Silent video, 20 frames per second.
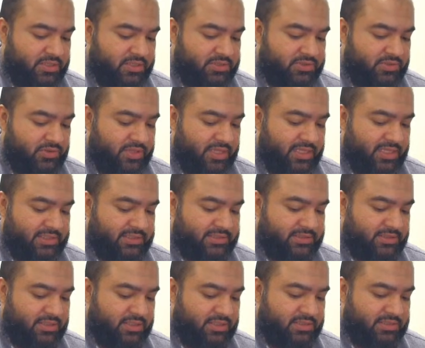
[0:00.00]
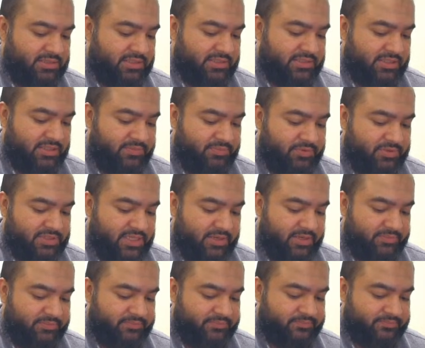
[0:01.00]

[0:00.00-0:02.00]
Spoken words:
So that's 60%.